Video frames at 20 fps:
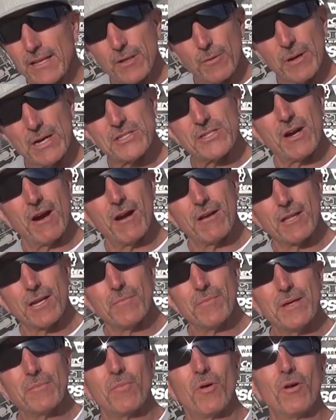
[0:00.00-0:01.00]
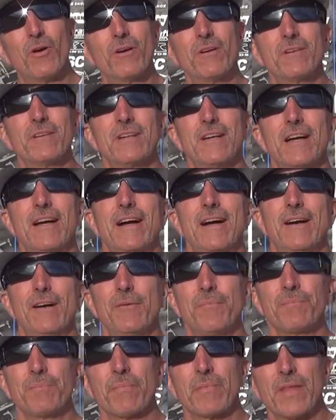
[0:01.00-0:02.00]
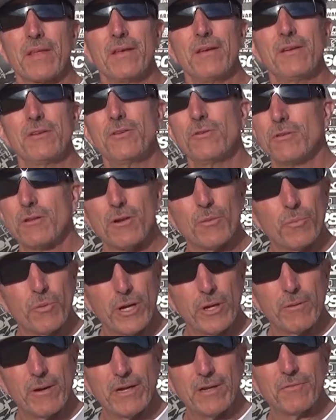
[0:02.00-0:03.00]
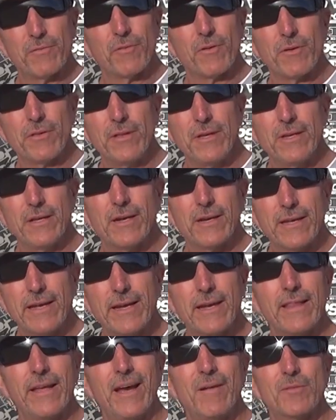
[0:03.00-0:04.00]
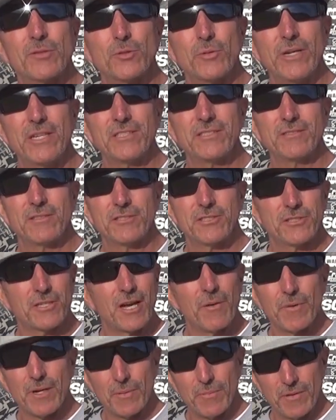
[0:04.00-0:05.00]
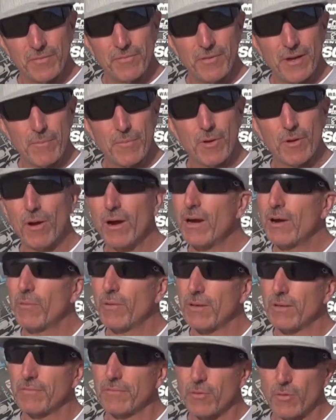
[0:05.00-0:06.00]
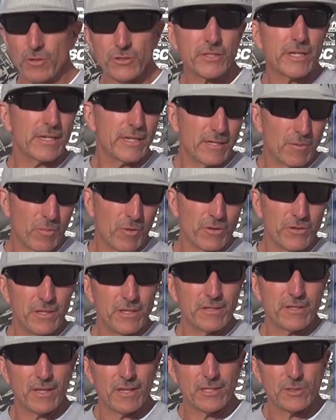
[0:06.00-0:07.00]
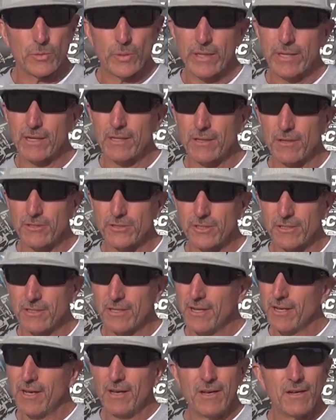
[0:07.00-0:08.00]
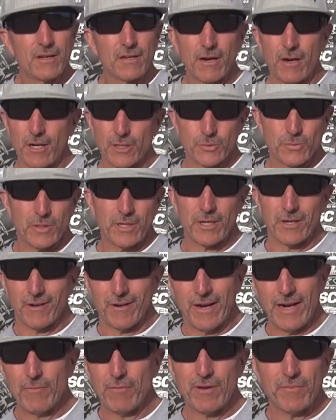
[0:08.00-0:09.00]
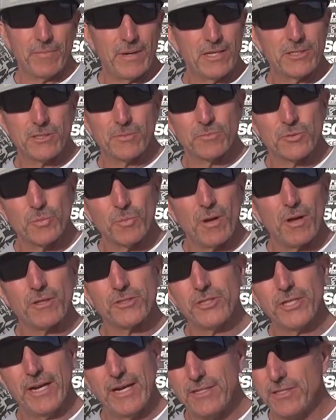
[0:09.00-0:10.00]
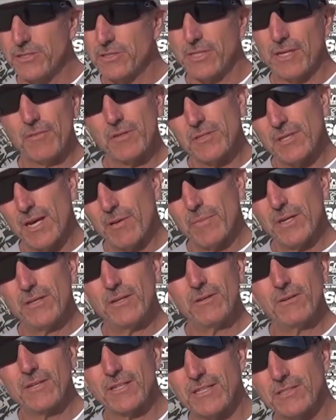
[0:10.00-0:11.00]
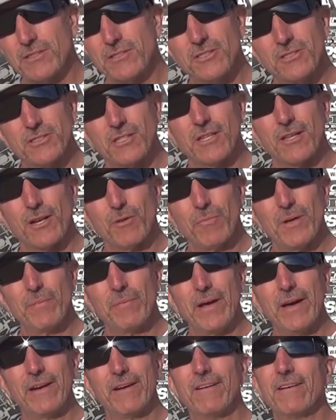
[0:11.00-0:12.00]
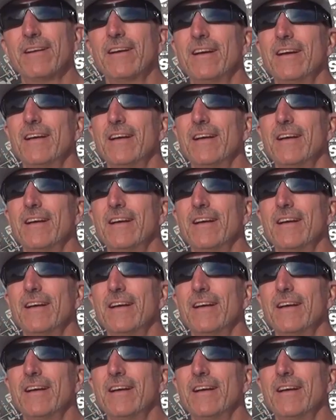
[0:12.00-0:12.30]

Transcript: in the race car a little bit more, doing a little pre-running for the King of the Hammers race that's coming up in February, and we'll of course get into more detail as we get closer. Car's running great. We've made some small changes, and every time we do it gets just a little bit better.